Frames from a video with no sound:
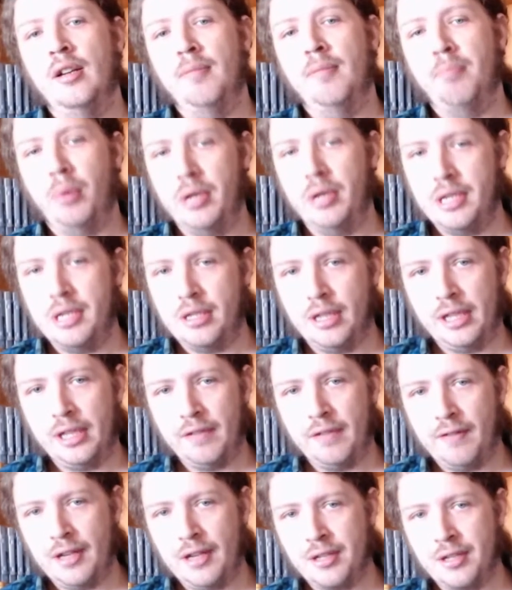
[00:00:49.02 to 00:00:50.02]
point-and-click
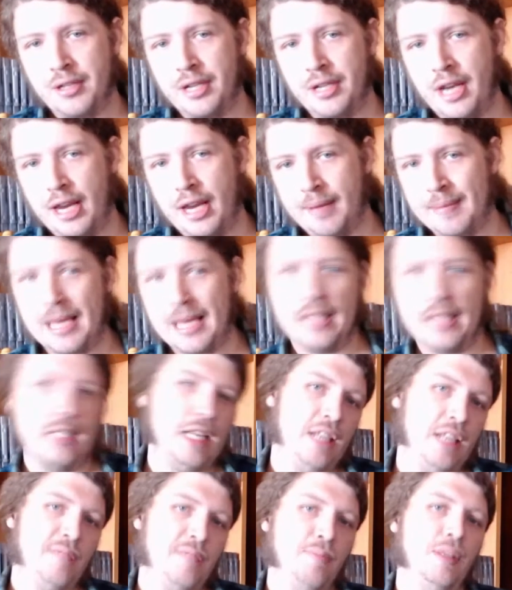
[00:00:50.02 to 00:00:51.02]
adventure game that
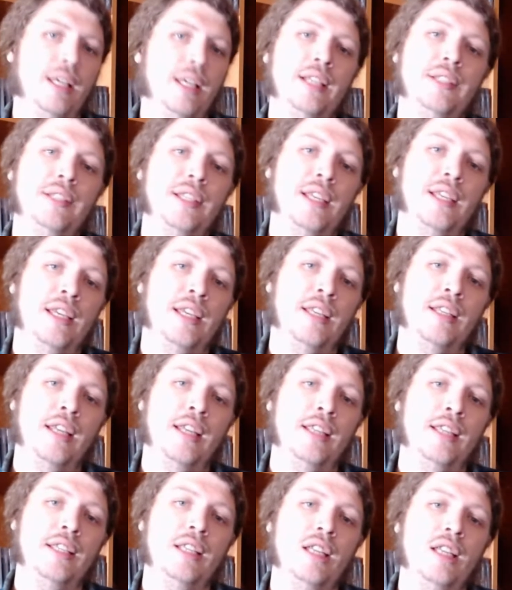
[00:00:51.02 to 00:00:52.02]
takes place in
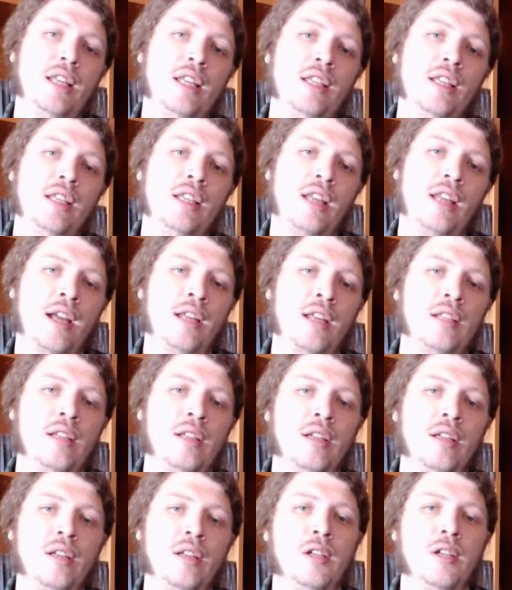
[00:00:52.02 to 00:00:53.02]
1999,
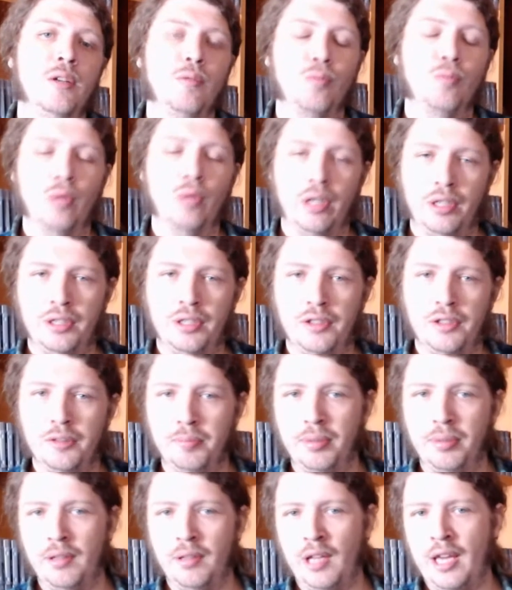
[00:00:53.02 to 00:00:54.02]
where you
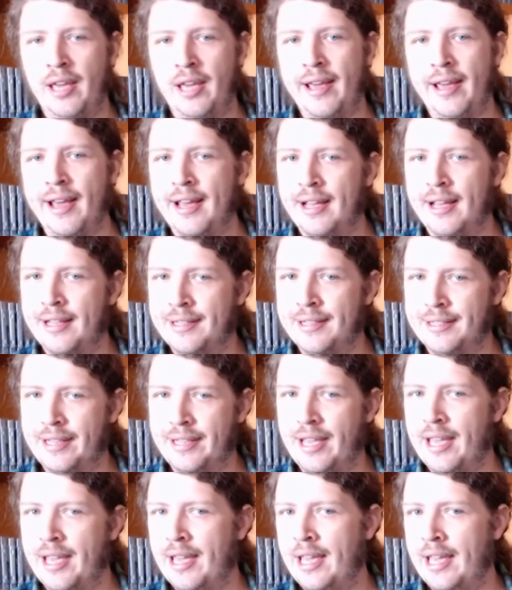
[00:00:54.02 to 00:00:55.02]
play as
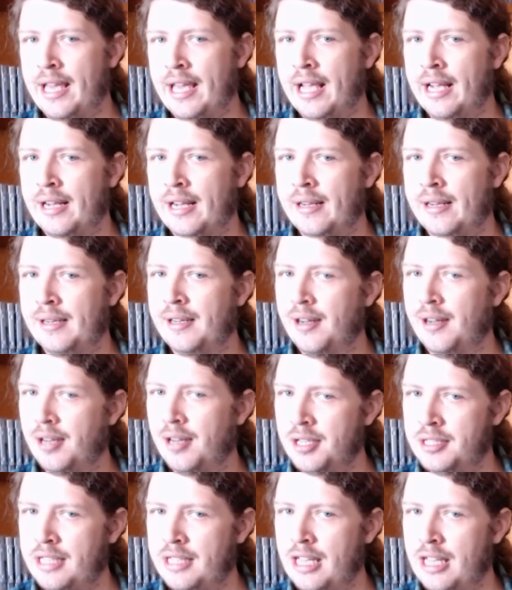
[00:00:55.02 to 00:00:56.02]
a
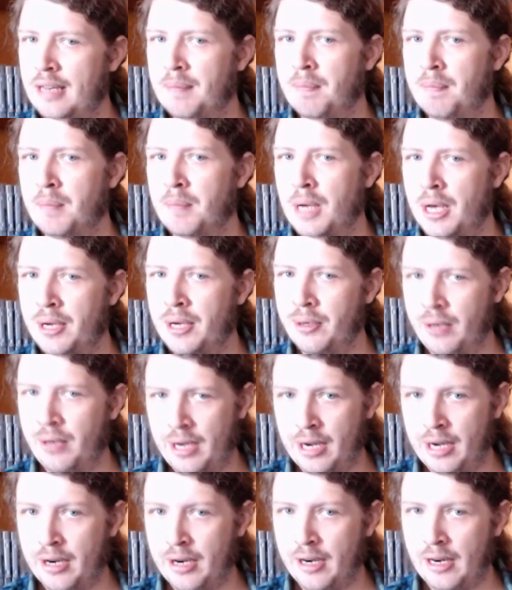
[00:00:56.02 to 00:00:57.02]
content
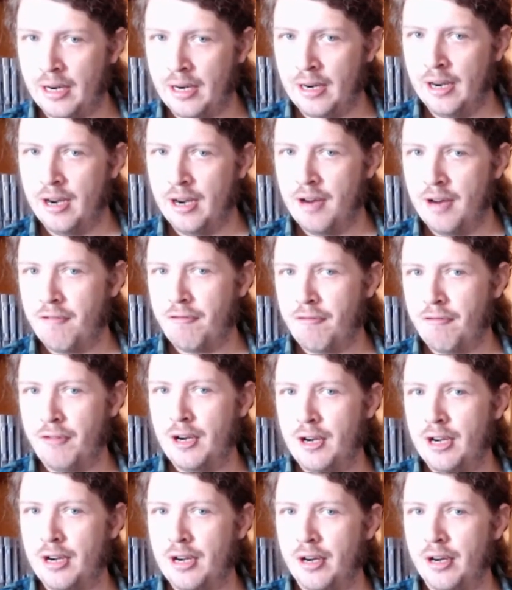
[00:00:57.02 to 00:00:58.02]
moderator for
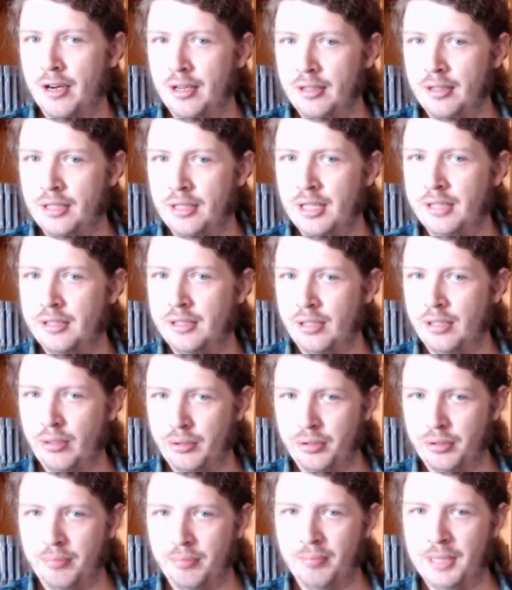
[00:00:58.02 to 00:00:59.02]
an early
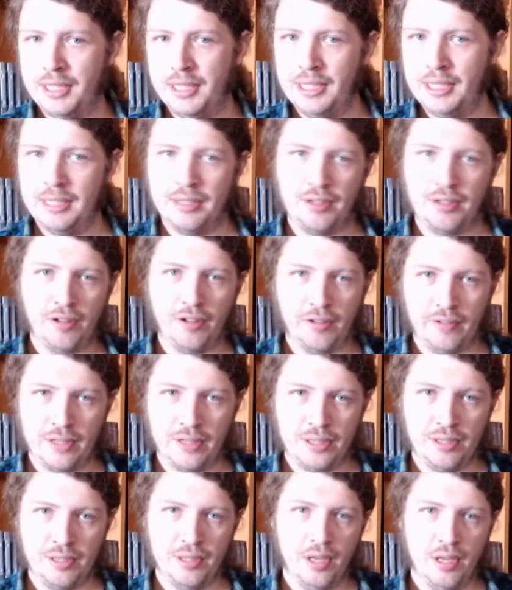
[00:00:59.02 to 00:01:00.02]
social media
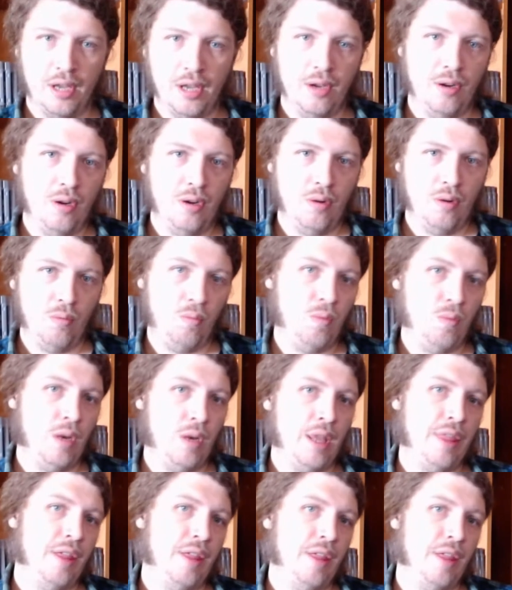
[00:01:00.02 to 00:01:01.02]
service
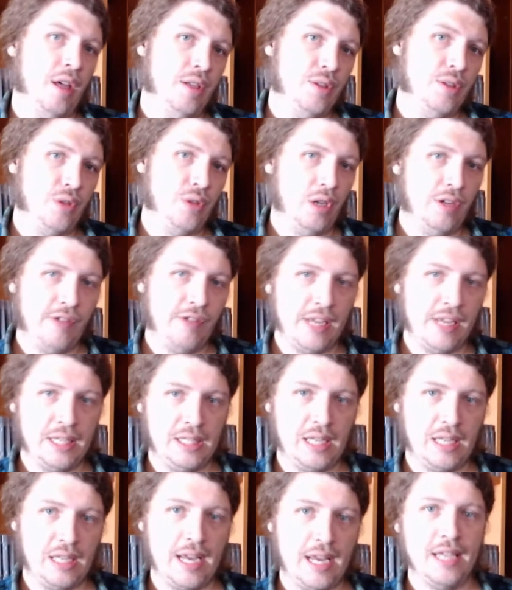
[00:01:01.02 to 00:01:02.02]
with sort of a
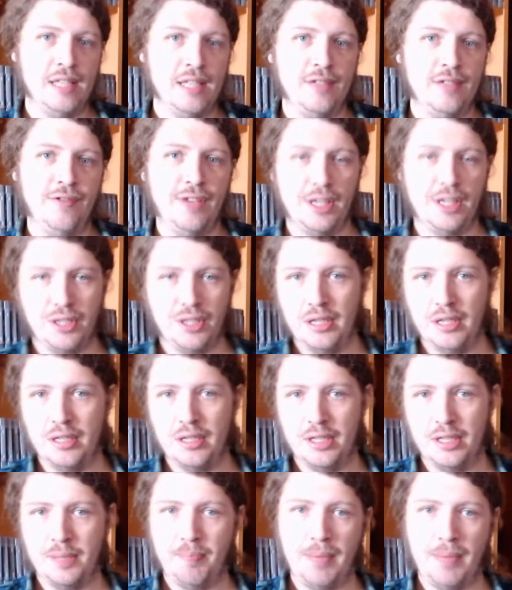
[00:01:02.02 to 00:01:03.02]
science fiction
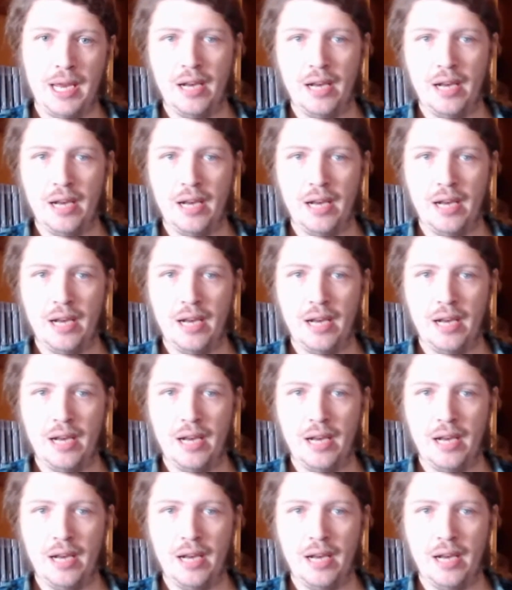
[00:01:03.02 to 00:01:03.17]
spin